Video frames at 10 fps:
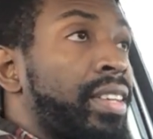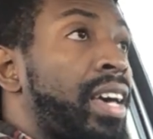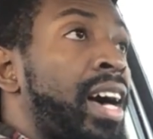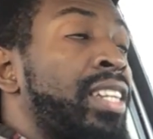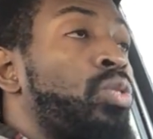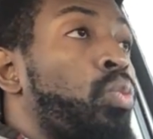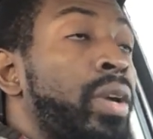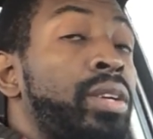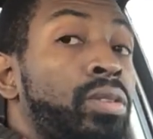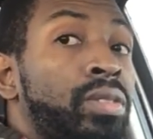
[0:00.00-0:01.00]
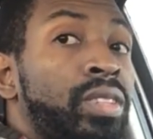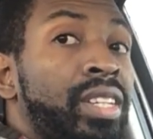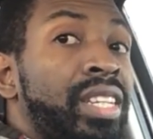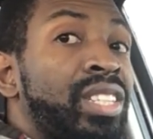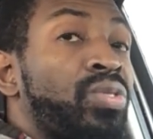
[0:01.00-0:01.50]
God's will
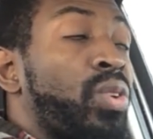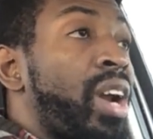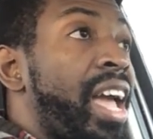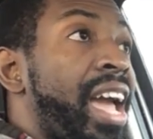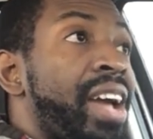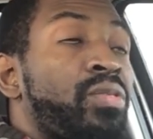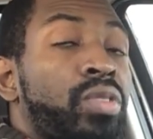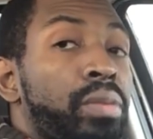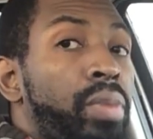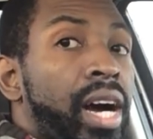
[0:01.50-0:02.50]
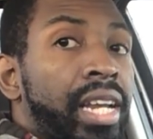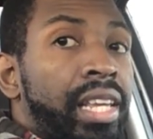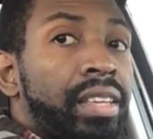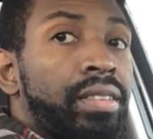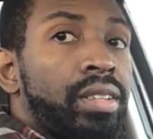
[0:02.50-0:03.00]
is for
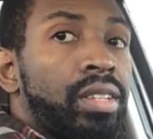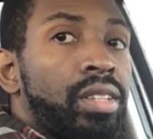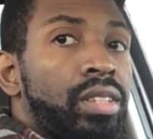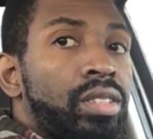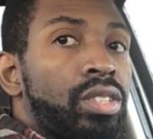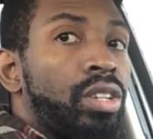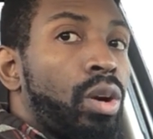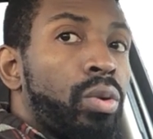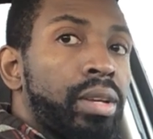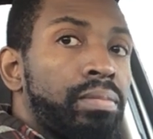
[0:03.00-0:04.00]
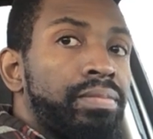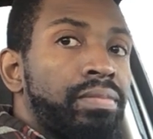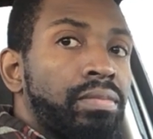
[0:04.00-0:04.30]
everybody to know him.